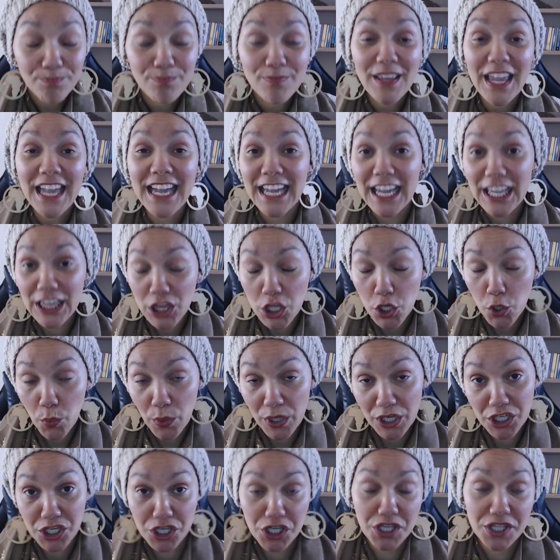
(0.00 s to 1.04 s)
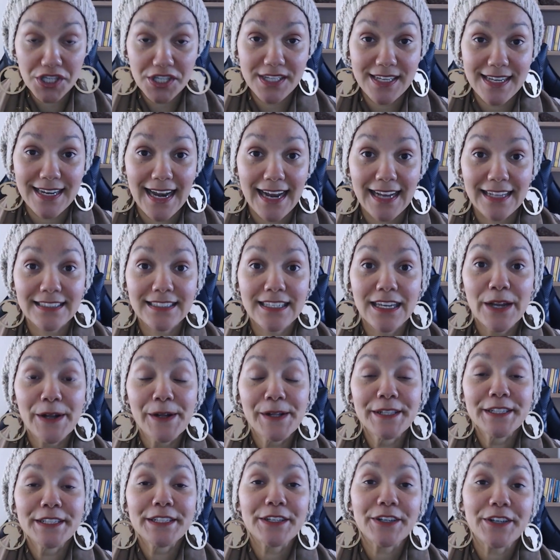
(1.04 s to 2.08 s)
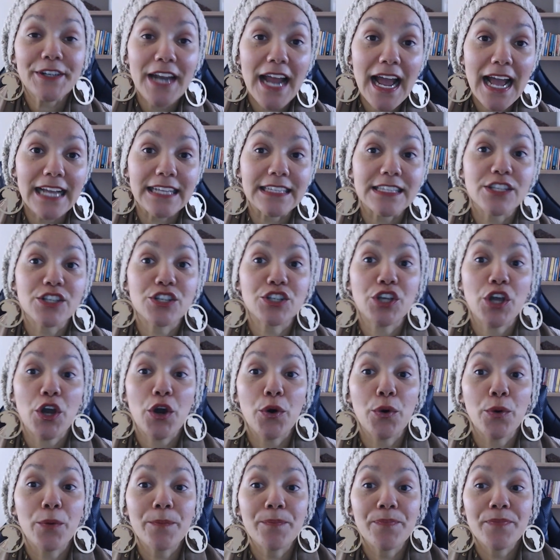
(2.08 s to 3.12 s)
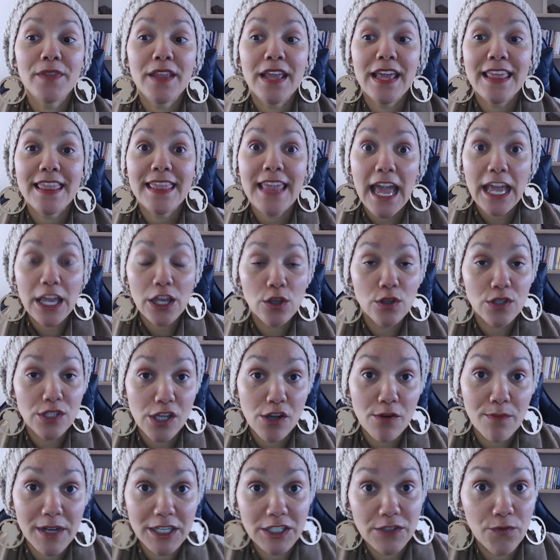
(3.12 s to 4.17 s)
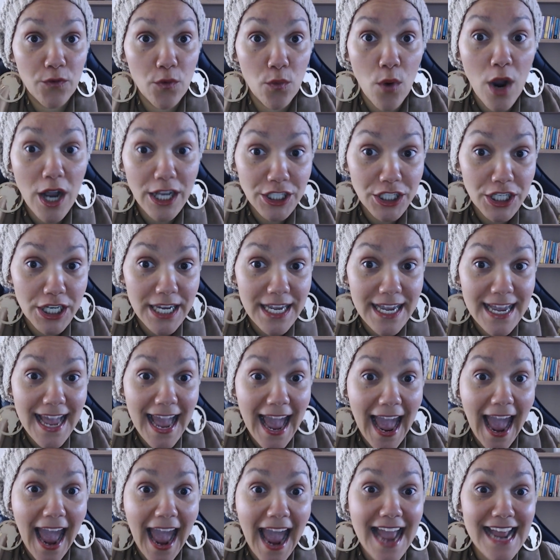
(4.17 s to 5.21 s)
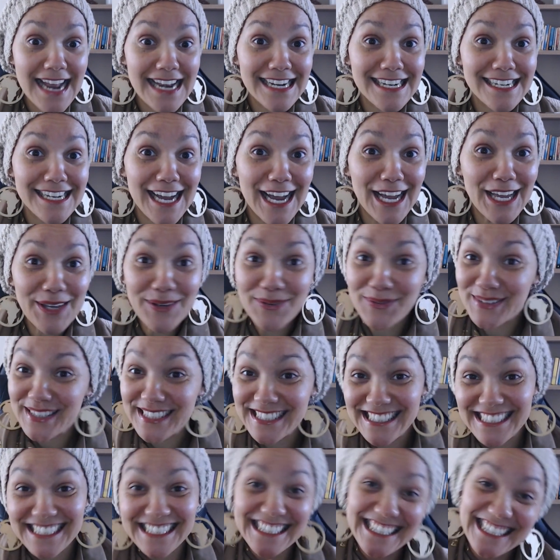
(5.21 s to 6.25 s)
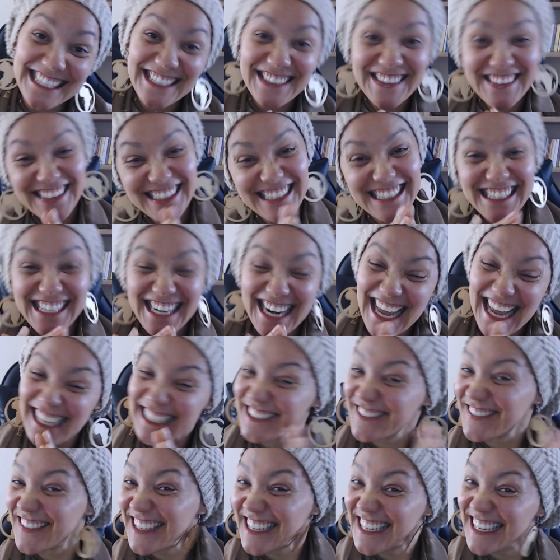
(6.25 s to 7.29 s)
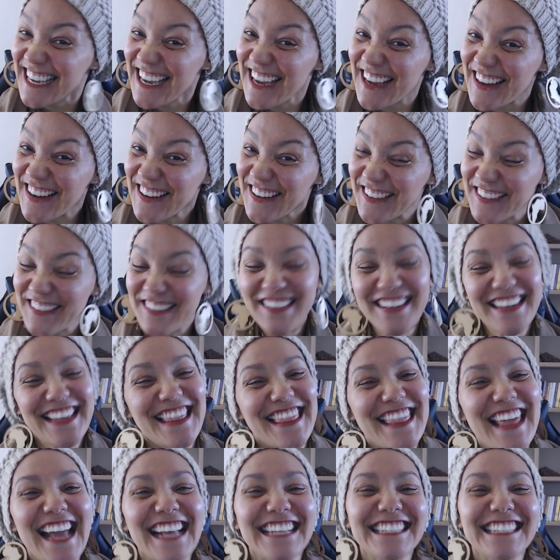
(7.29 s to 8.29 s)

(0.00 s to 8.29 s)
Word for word: get the questions correct. Alright, so thank you so much for watching and I will see you in the next video. Thanks